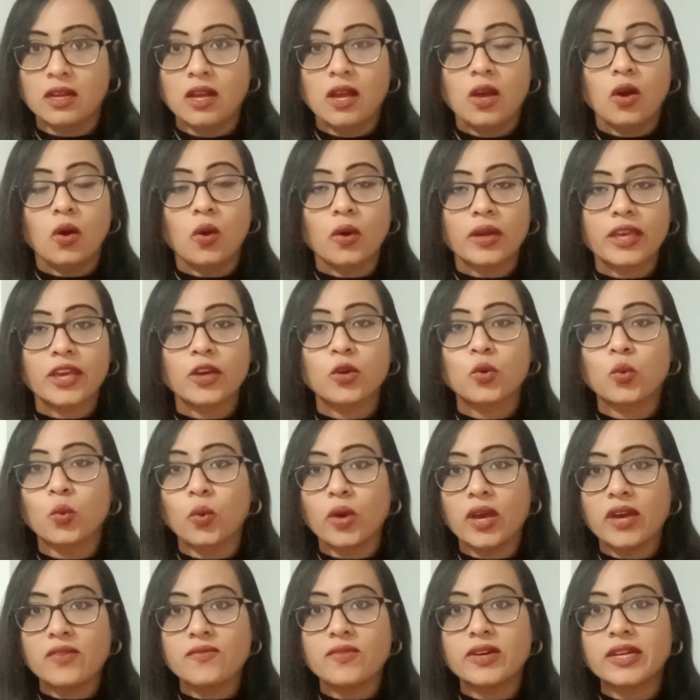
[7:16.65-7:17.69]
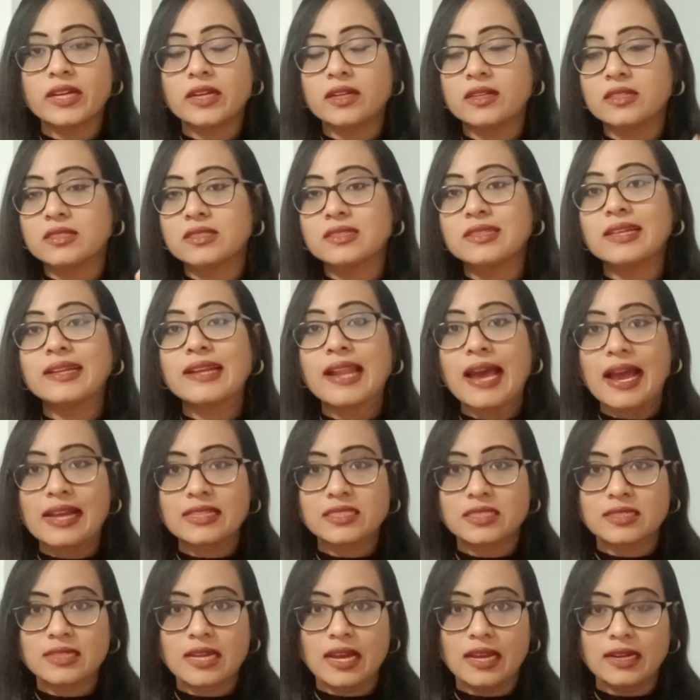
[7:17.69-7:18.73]
Okay, whoever it is, the
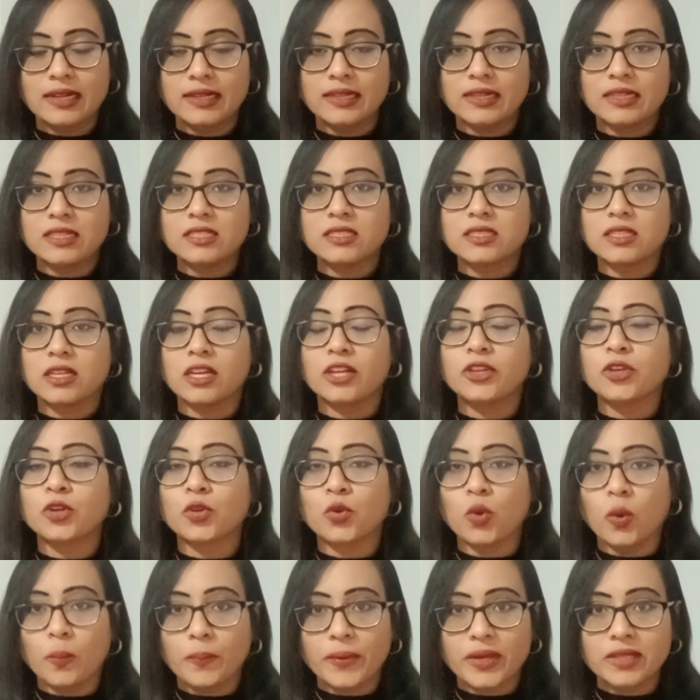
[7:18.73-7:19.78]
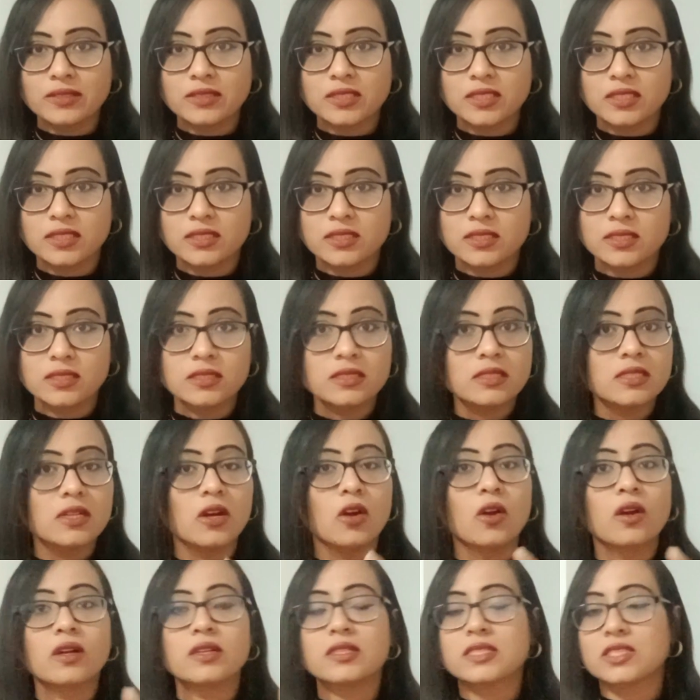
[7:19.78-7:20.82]
nationalities, European citizens
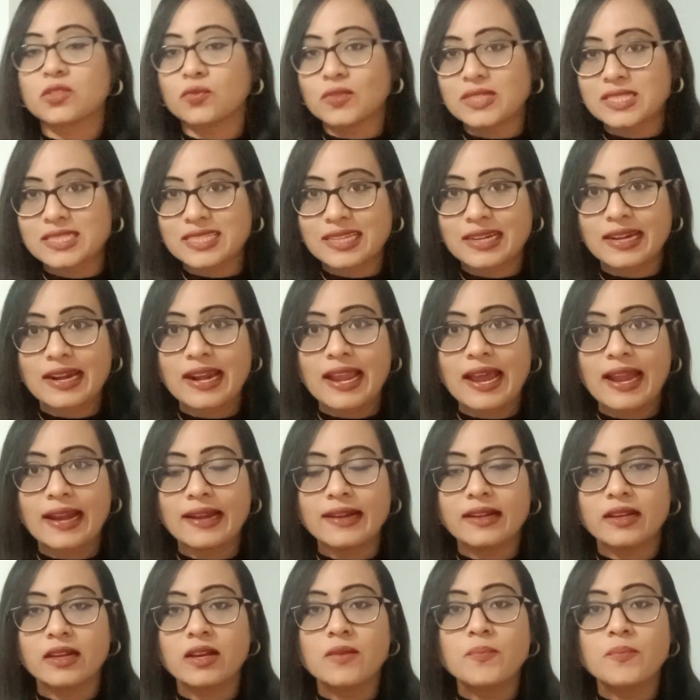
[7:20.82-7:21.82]
or Switzerland